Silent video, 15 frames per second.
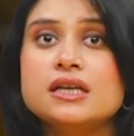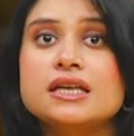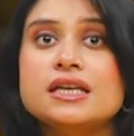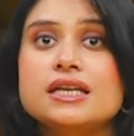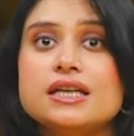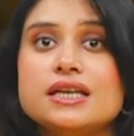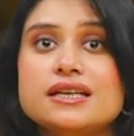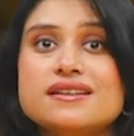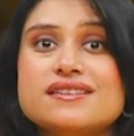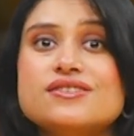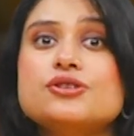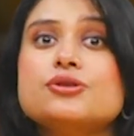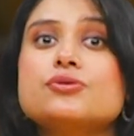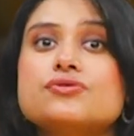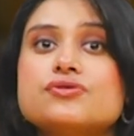he
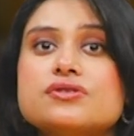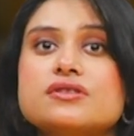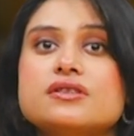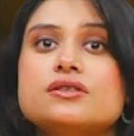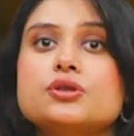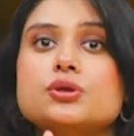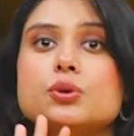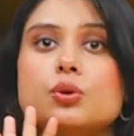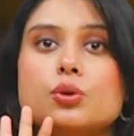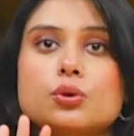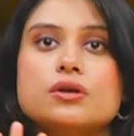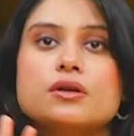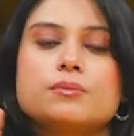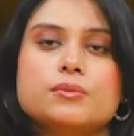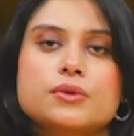uses it to
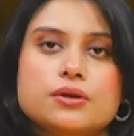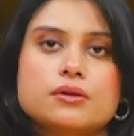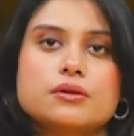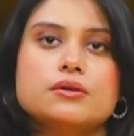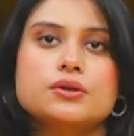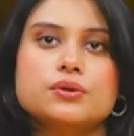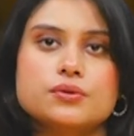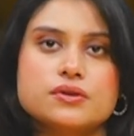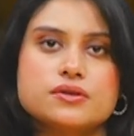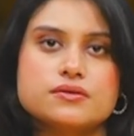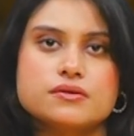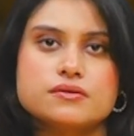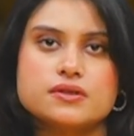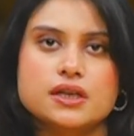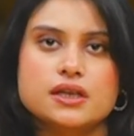hold a mirror to his
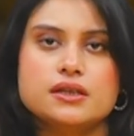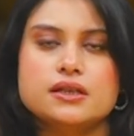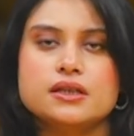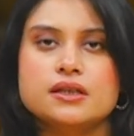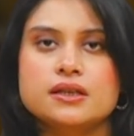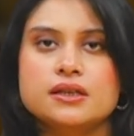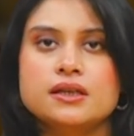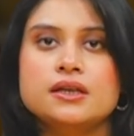society.